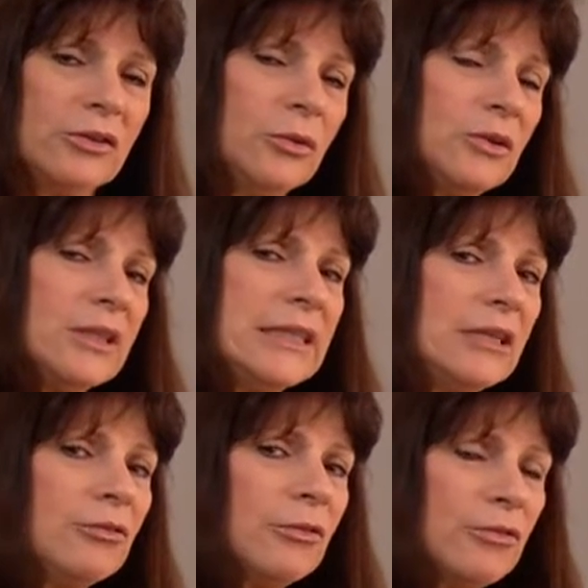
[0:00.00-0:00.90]
So it's a
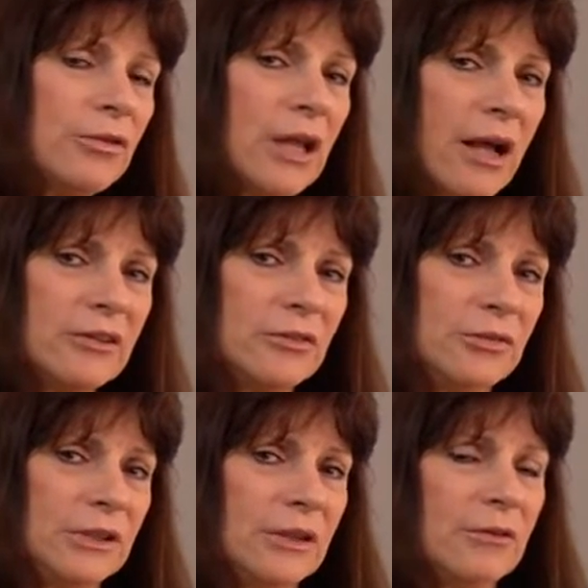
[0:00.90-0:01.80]
different
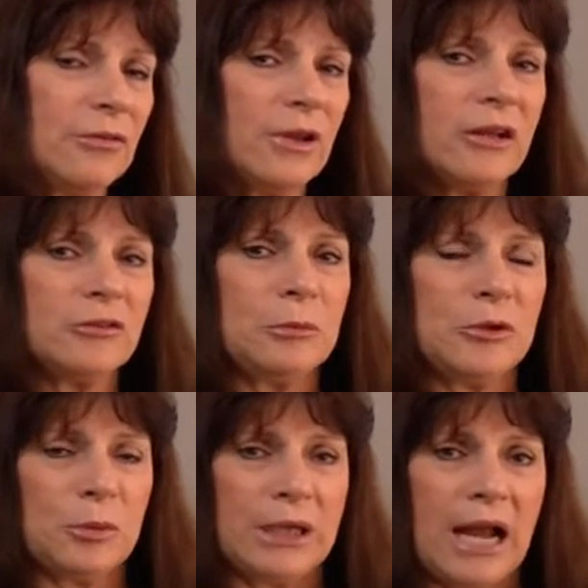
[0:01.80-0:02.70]
philosophy, the philosophy
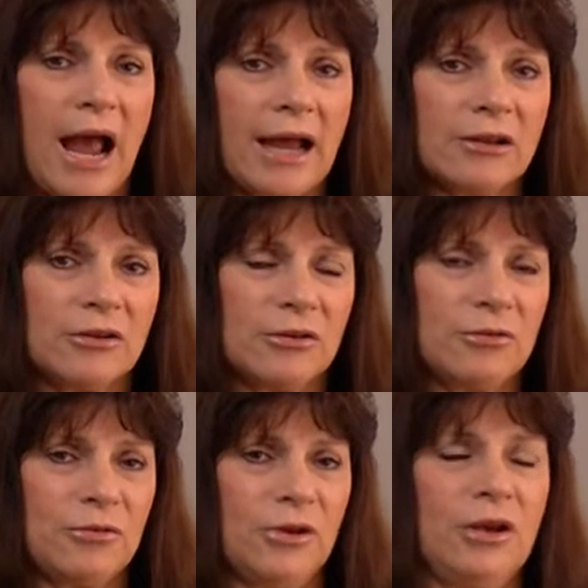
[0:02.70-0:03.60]
between an
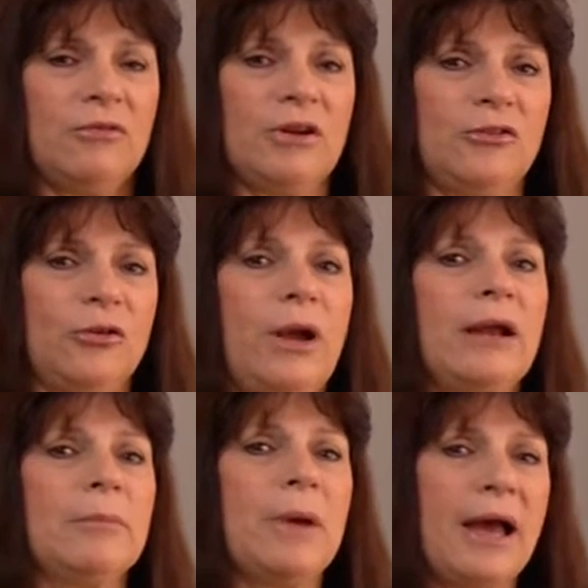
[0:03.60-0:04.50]
active investor
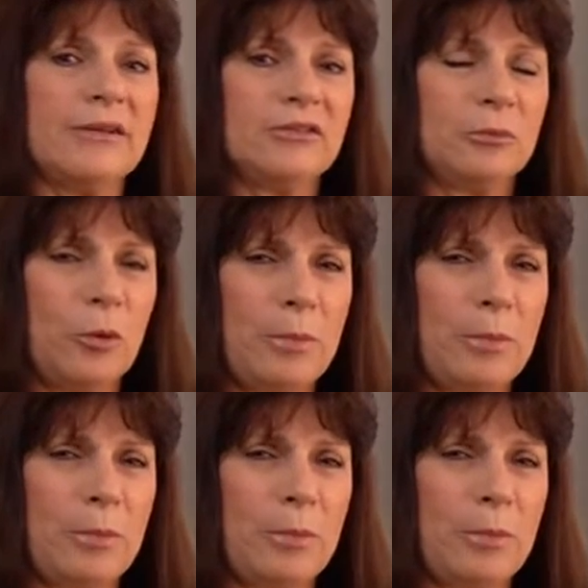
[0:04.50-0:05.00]
and a more